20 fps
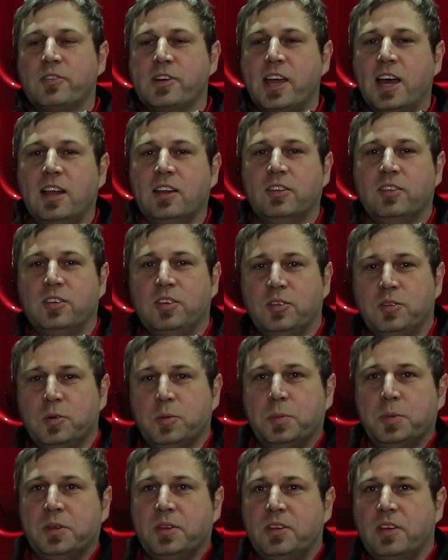reality
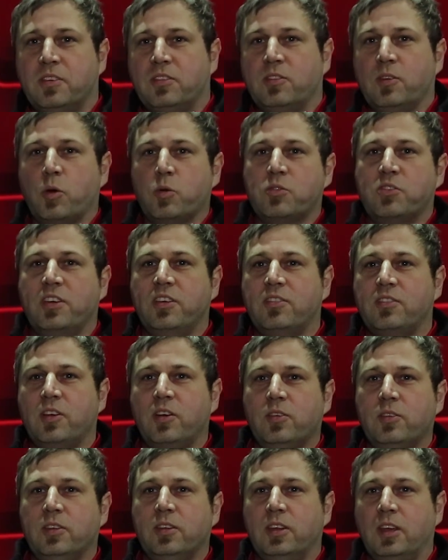to put the snow chains
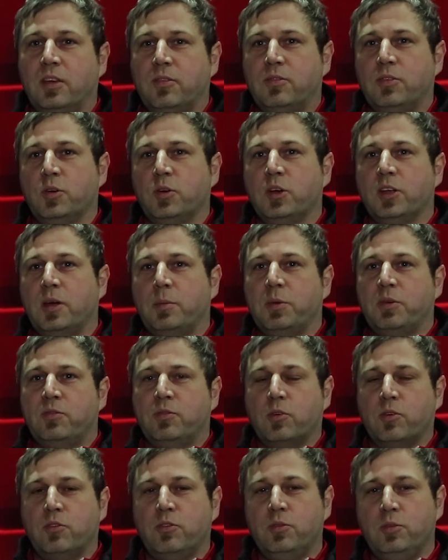on if you're going to be
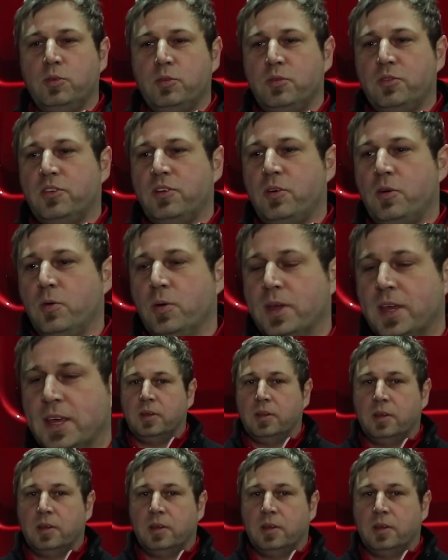forced to do so.